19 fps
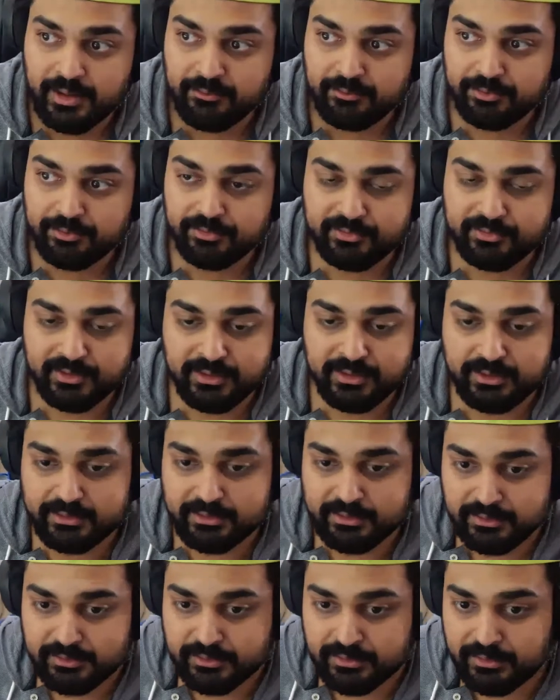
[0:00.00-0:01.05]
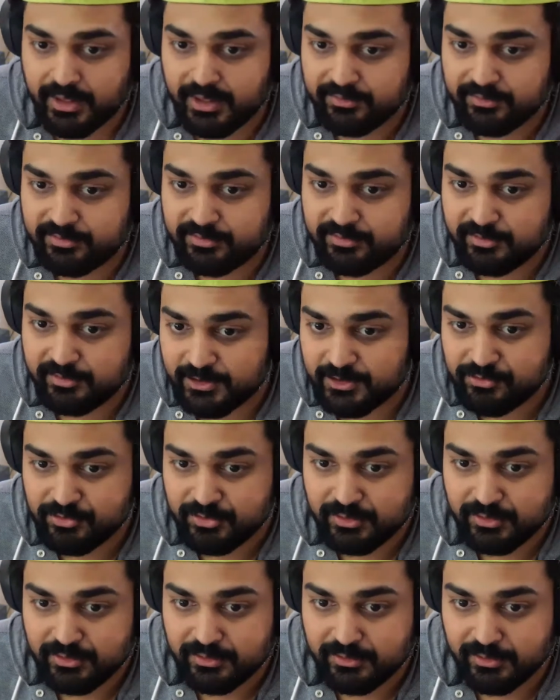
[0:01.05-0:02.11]
ever since they did the SMP
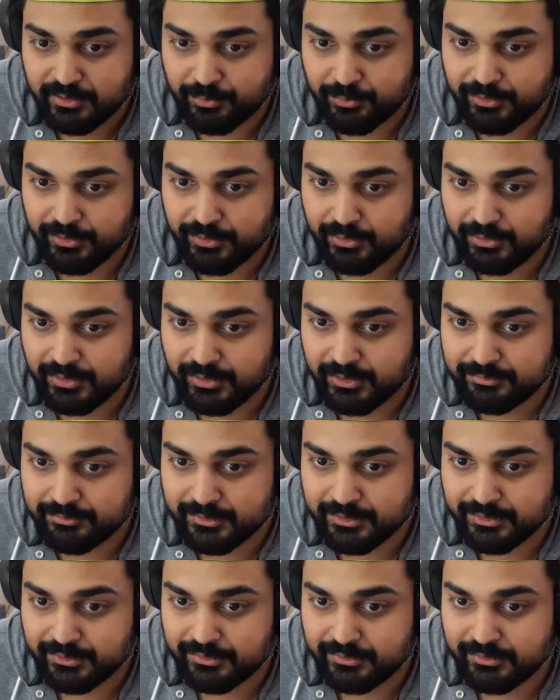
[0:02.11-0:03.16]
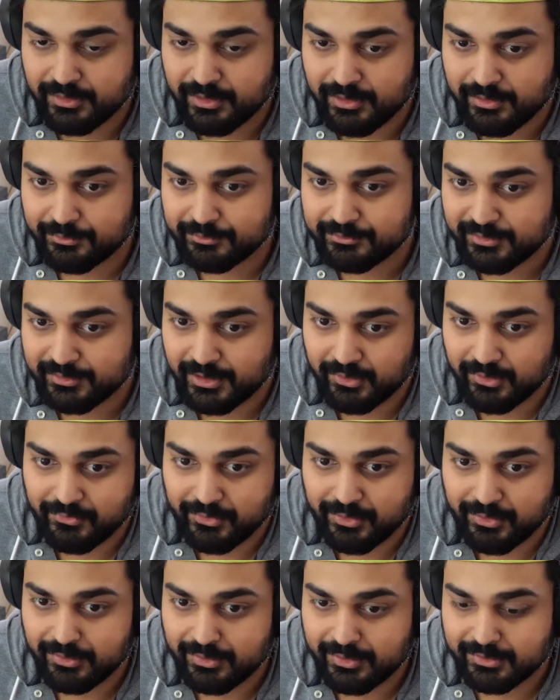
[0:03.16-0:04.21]
shit, like where they all like fucking huddled
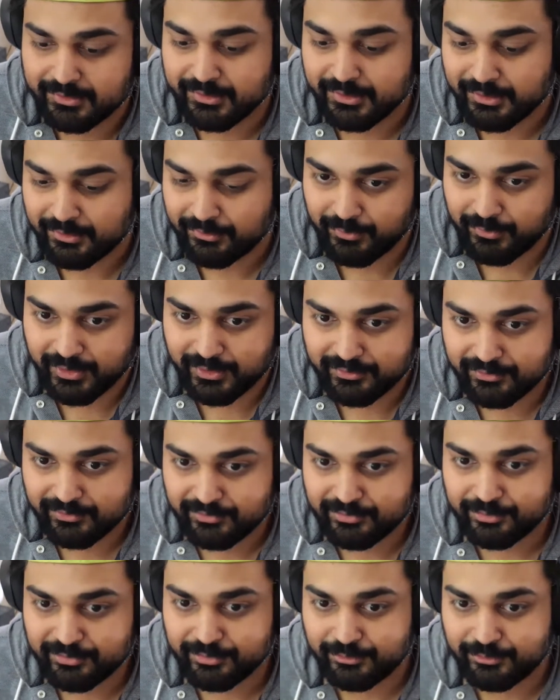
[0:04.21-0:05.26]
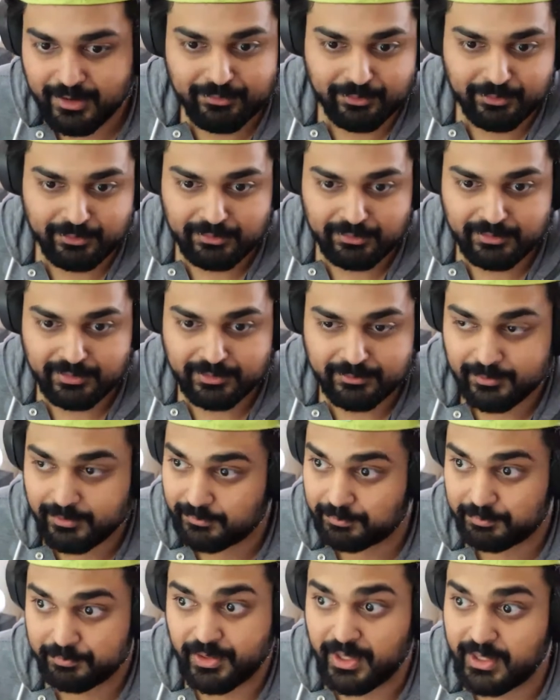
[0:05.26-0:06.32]
together and like ran the survival, like
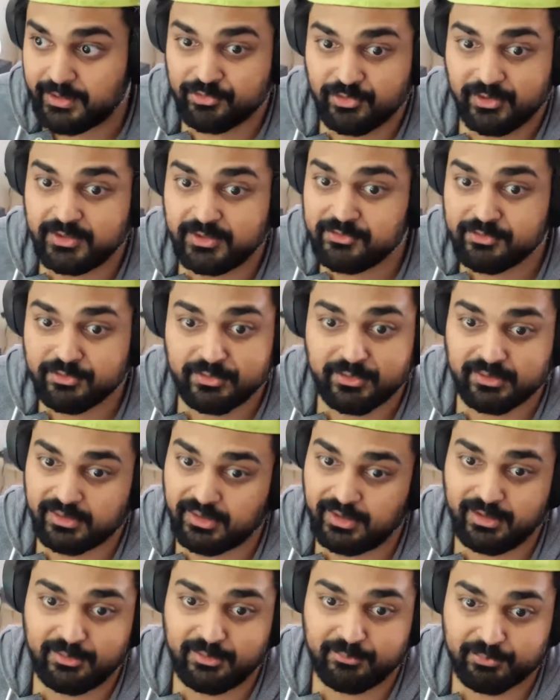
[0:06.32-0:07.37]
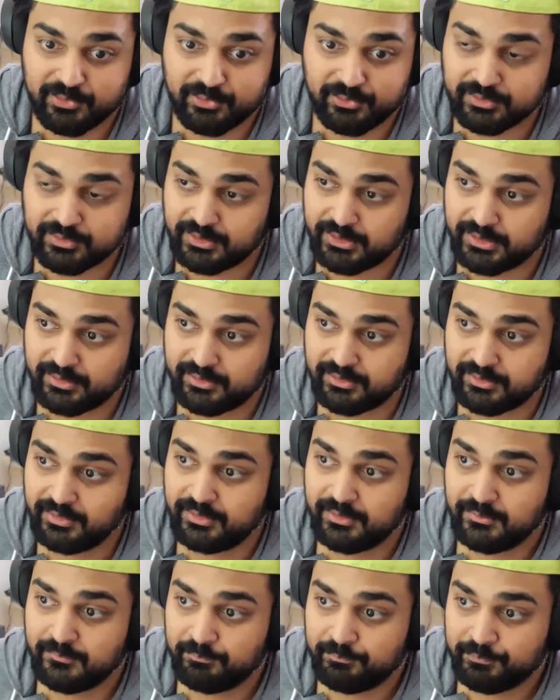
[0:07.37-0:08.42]
that changed the game, dude. Like
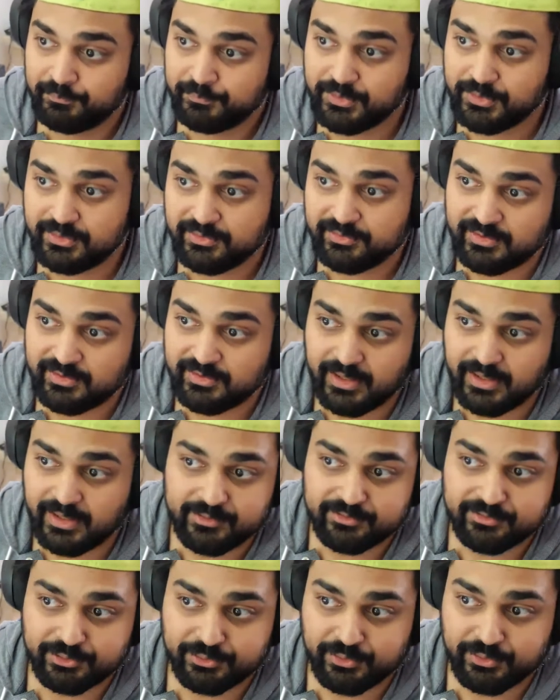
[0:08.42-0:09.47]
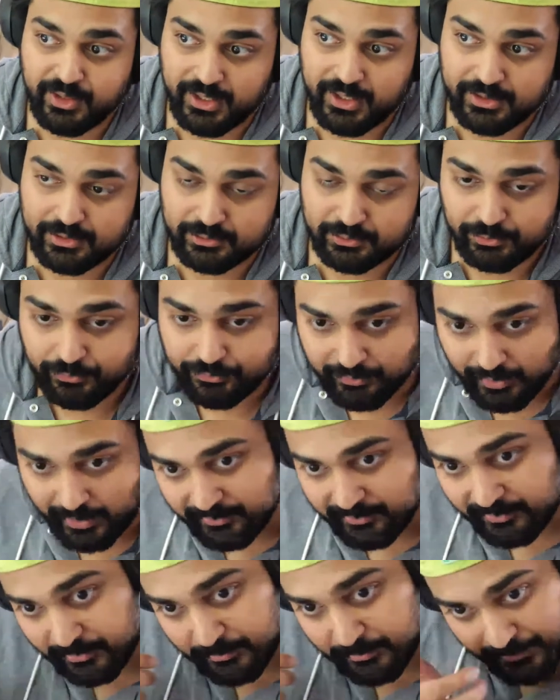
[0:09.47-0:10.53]
to this day, I still can't lose
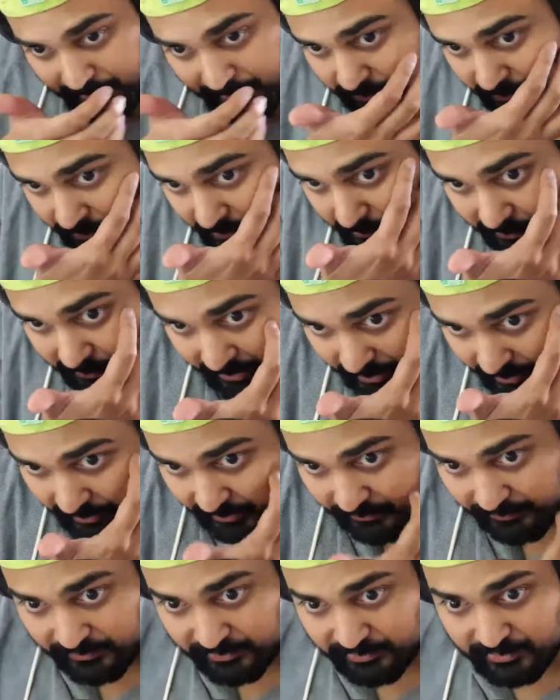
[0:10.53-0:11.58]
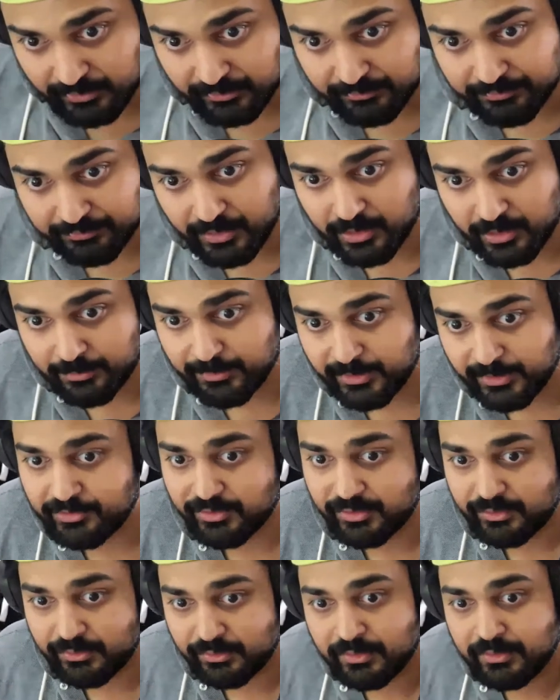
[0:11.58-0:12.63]
SMP clips and any of this stuff on my
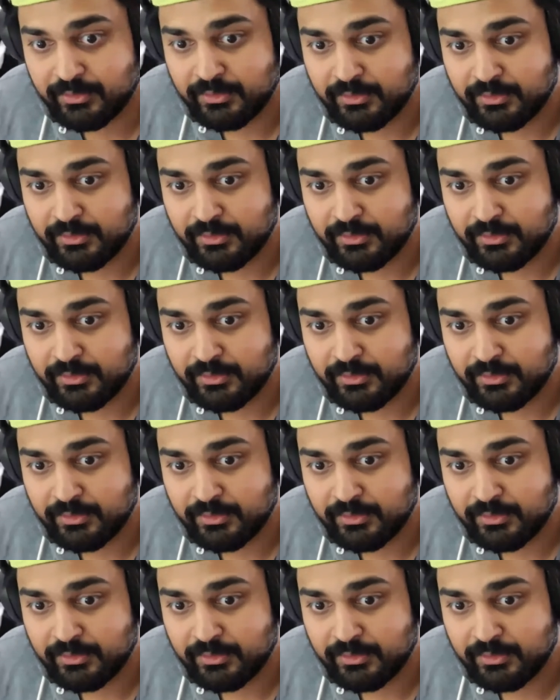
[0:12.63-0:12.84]
channel.